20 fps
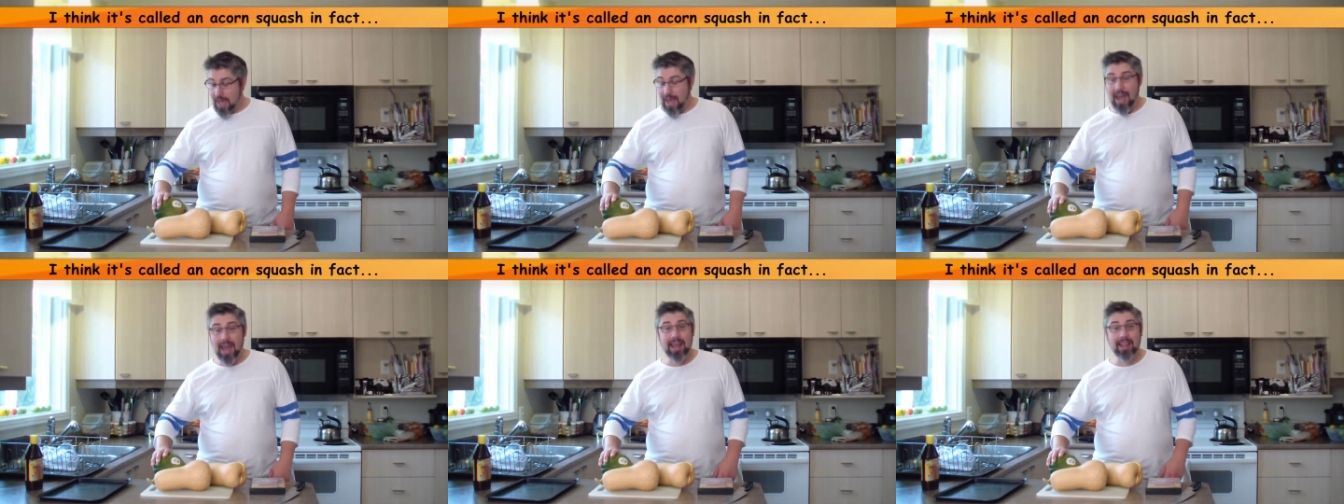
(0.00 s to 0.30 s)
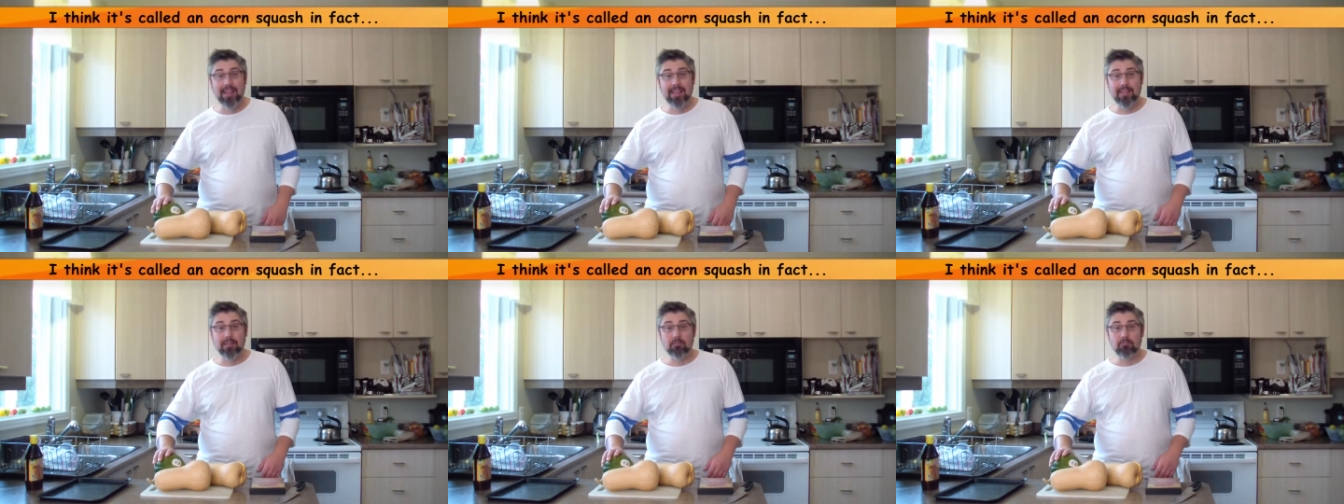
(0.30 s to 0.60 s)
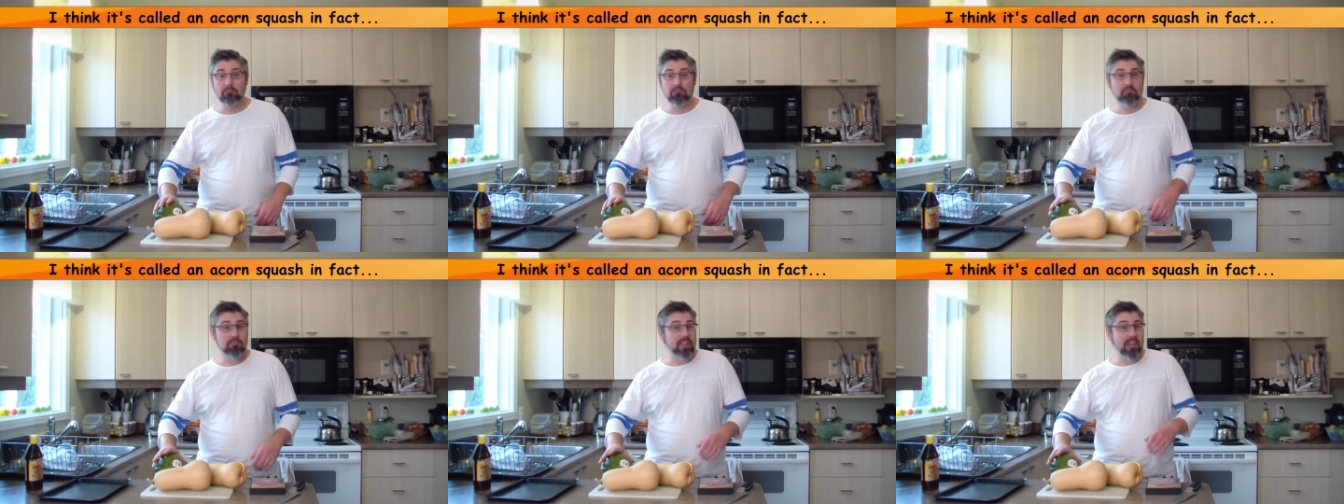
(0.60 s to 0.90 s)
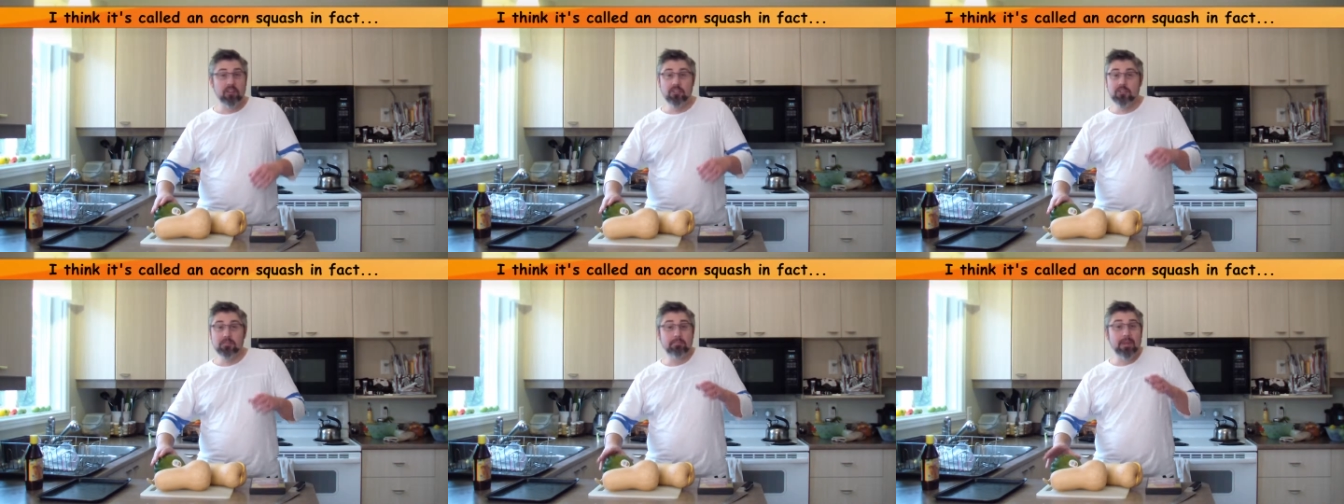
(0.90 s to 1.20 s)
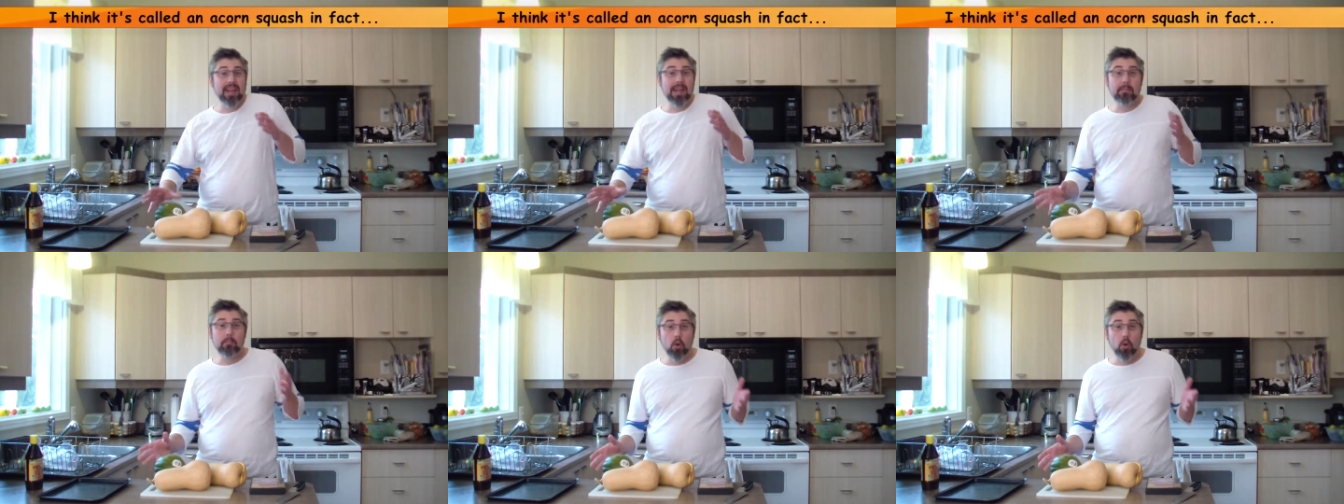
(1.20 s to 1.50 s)
and there's
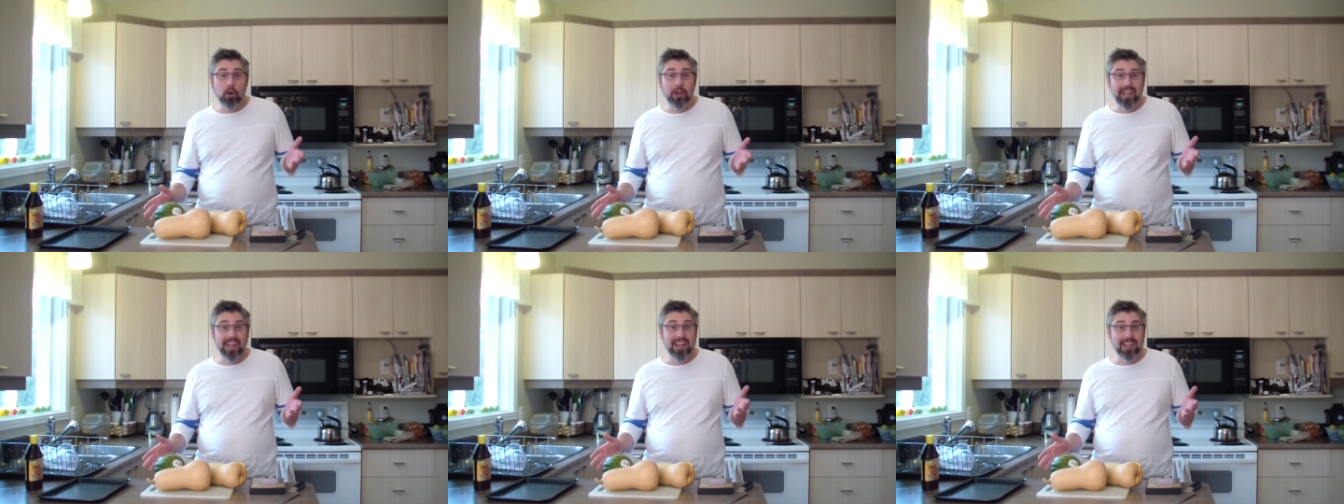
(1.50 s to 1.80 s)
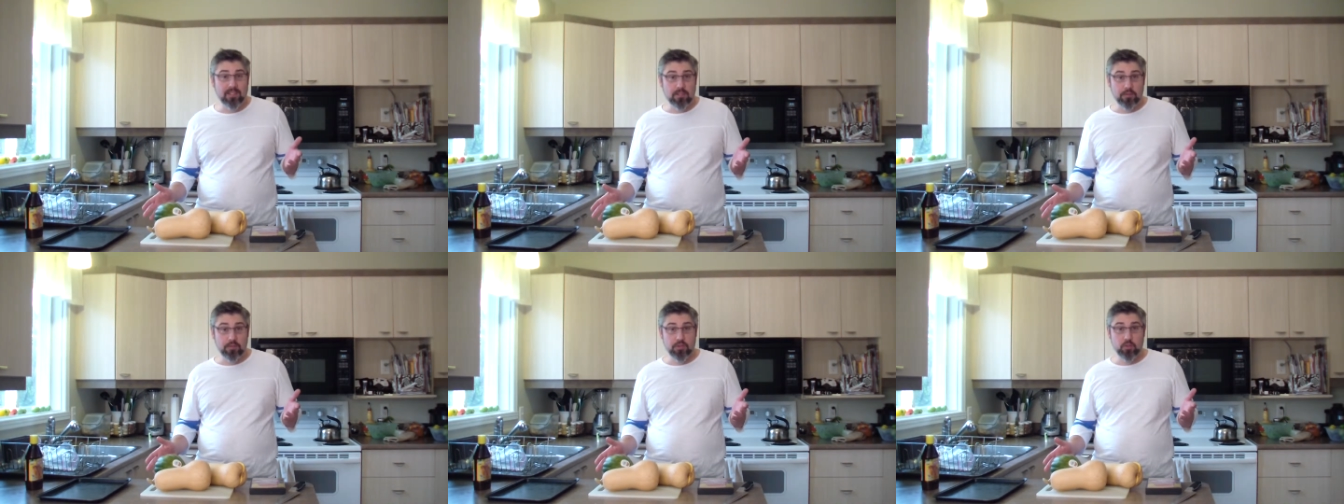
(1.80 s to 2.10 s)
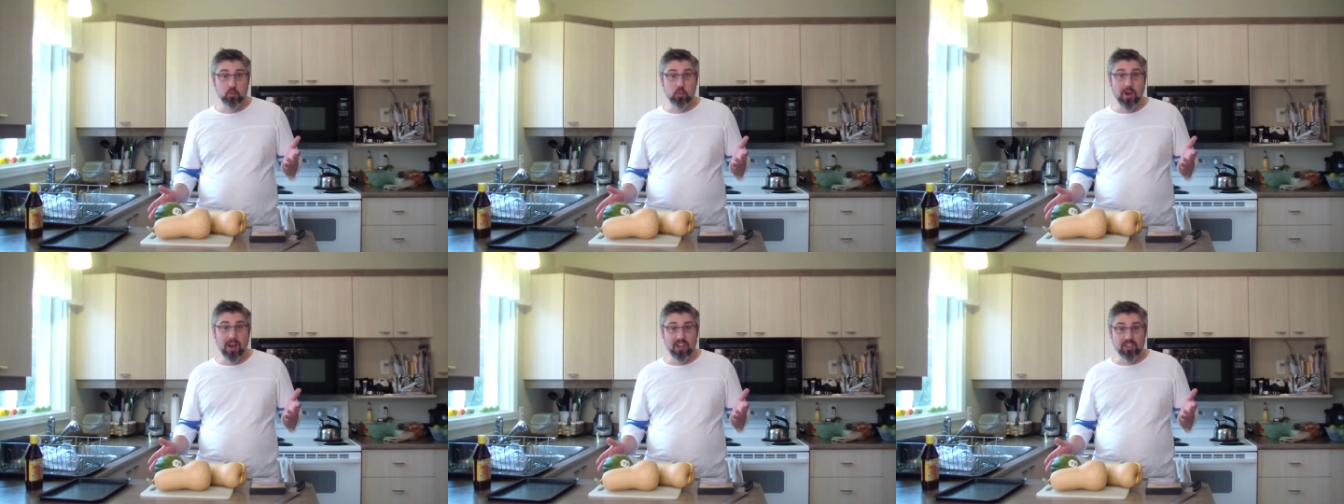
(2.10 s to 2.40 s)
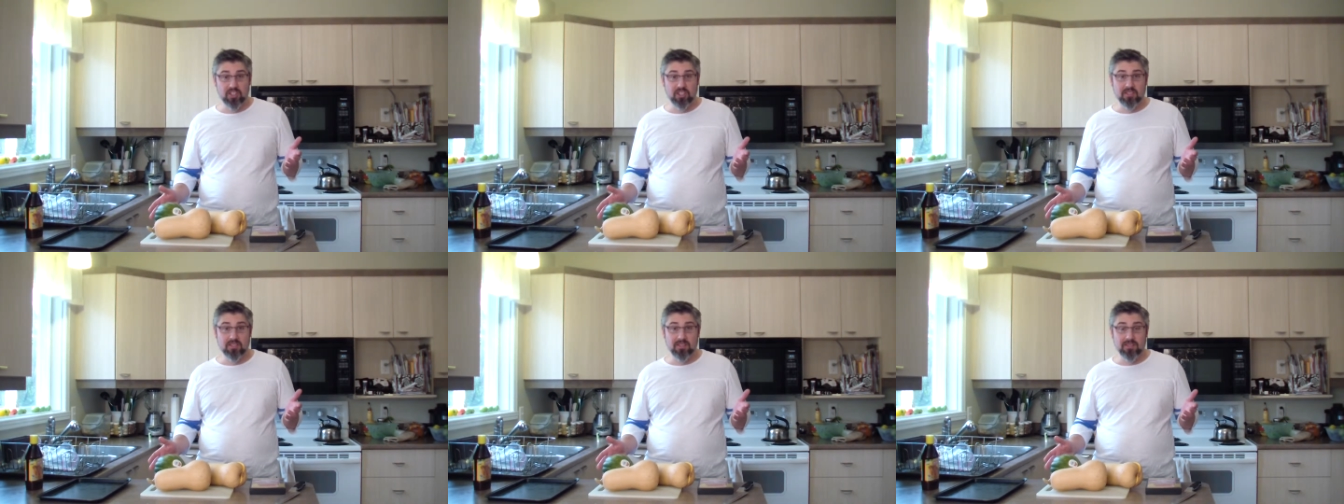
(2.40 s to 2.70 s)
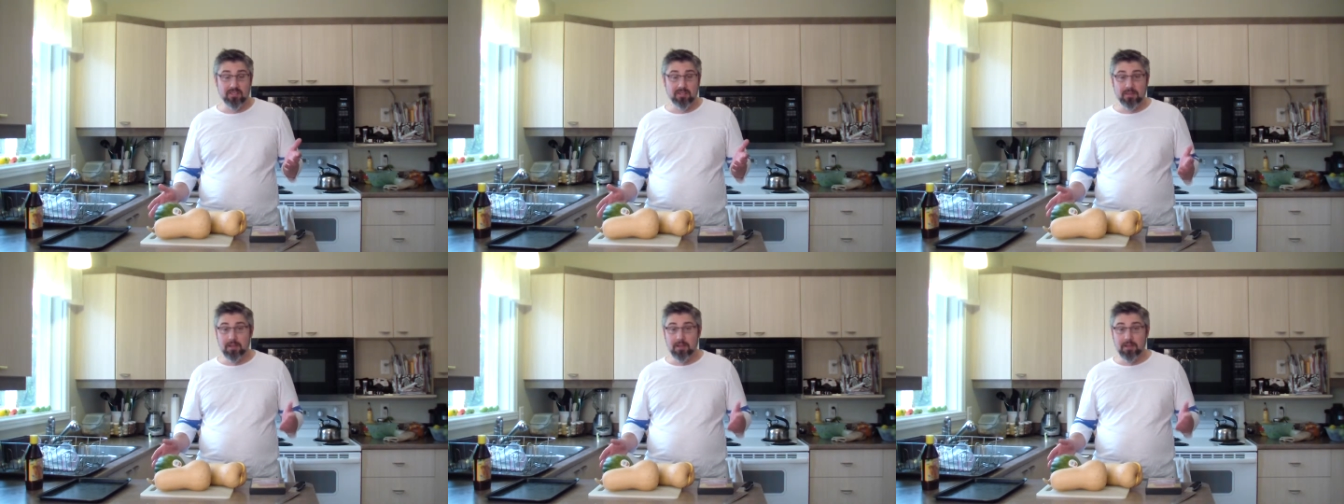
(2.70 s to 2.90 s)
many more kinds of squashes.